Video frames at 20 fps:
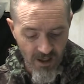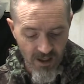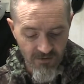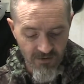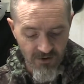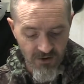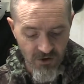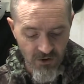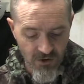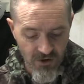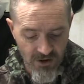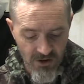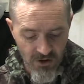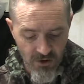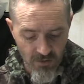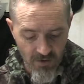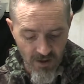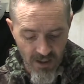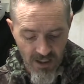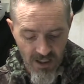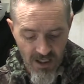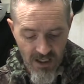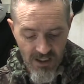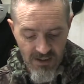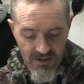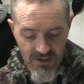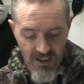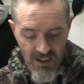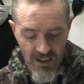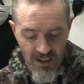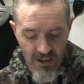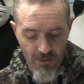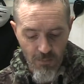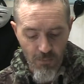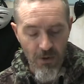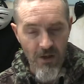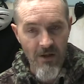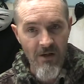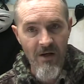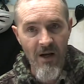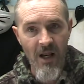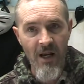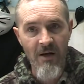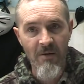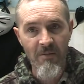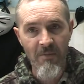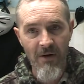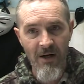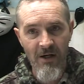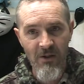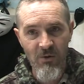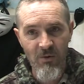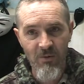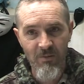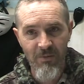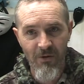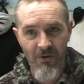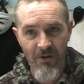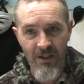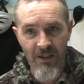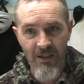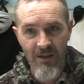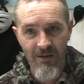The judiciary is an independent and impartial body.